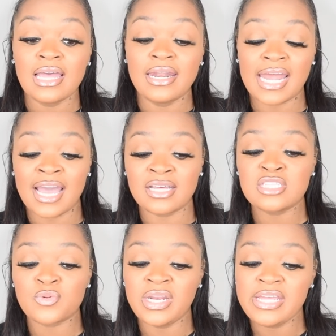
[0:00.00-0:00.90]

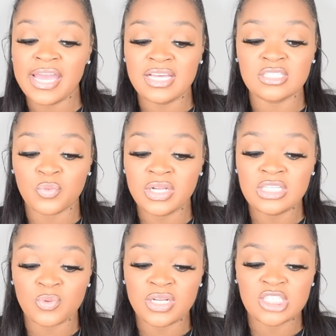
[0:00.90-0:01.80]

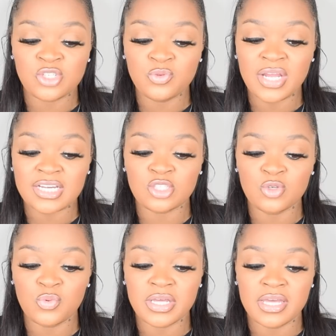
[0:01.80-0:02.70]
9/28/2022 next
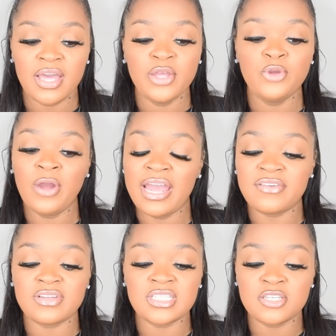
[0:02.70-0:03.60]
to it. You
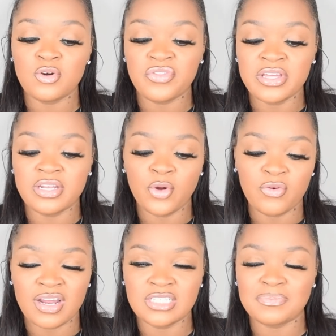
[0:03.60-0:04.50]
have until then, no
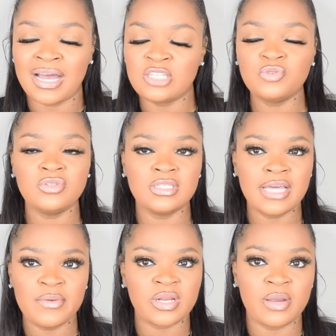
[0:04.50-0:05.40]
rush. Mind you, the
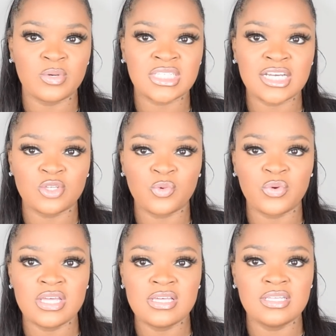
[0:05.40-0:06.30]
day that we're texting on
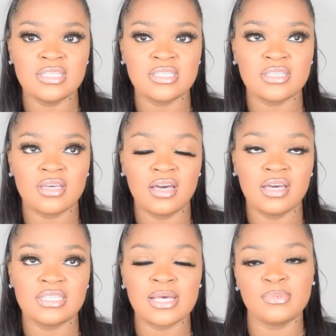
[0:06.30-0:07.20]
is
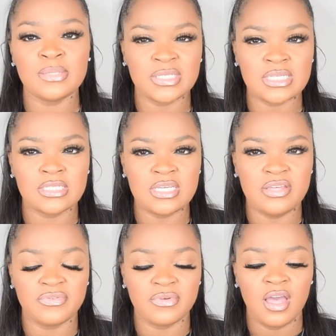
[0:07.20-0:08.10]
September
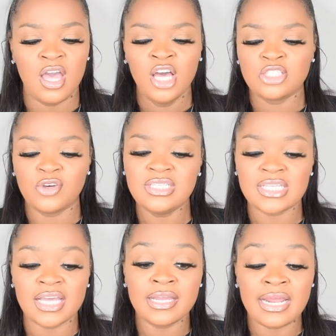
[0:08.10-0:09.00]
16th. So he
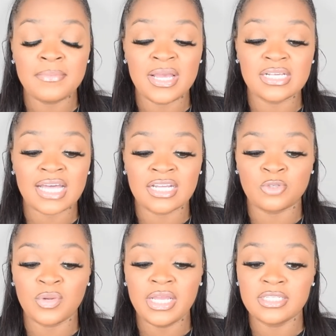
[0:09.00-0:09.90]
said, your name has
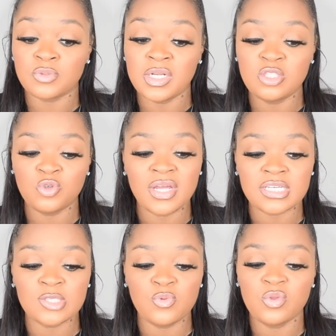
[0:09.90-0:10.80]
9/28/22
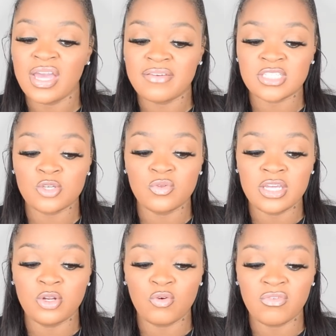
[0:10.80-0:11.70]
next to it. You have until
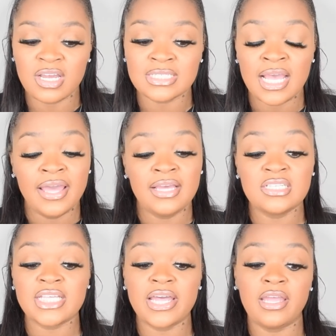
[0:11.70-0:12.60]
then, no rush. He
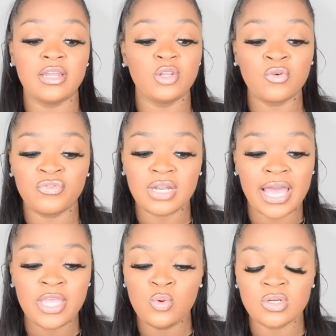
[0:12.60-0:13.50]
said, and don't feel
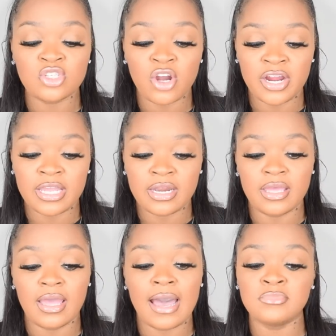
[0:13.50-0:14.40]
like you were
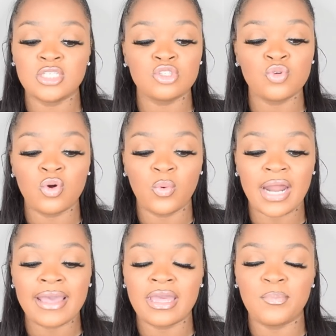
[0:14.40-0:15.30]
targeted. I'm just doing what
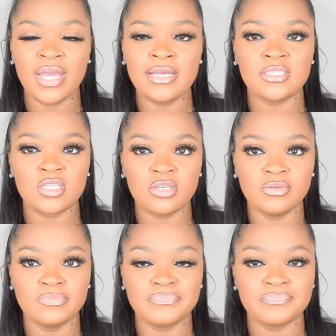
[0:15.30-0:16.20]
I get paid to do.